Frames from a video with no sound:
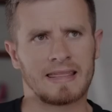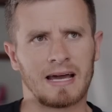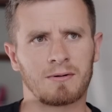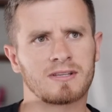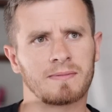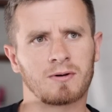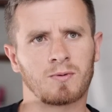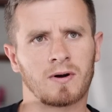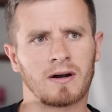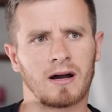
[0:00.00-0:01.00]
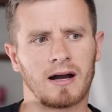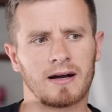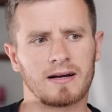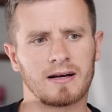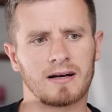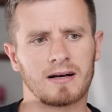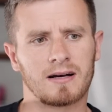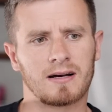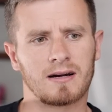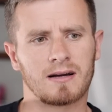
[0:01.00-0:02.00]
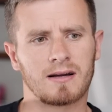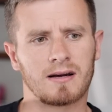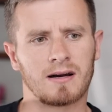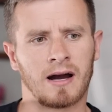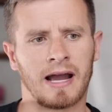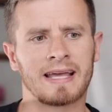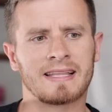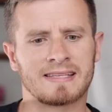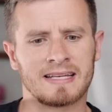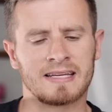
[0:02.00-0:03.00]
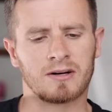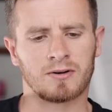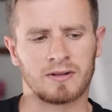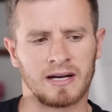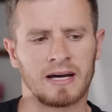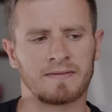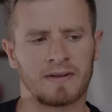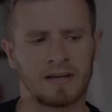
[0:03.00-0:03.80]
And that was something where I had this idea early on of